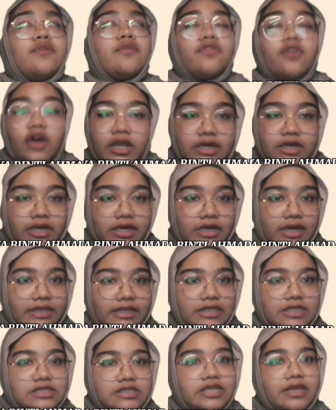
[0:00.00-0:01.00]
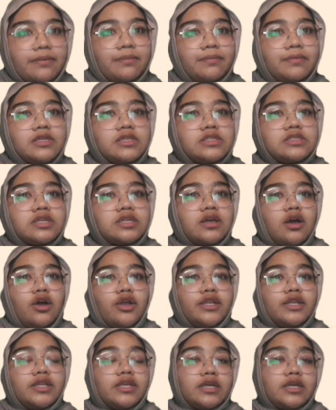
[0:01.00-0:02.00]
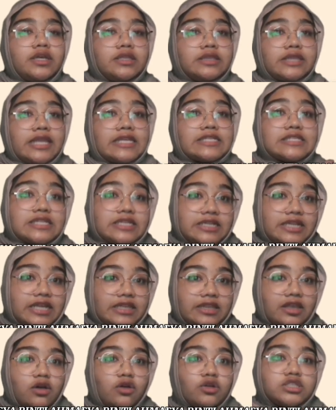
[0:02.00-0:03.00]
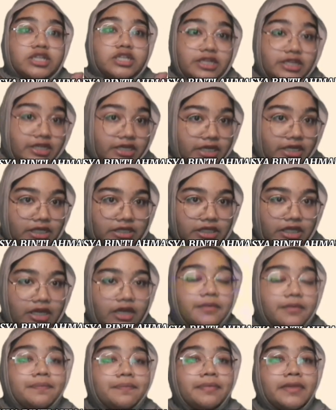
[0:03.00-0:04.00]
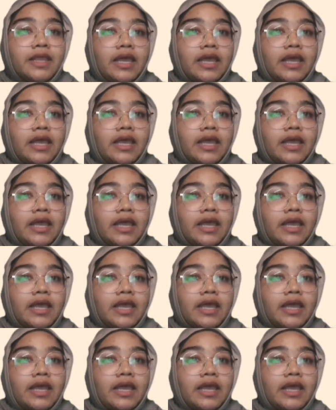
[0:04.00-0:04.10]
419 samples on the tested data or training data,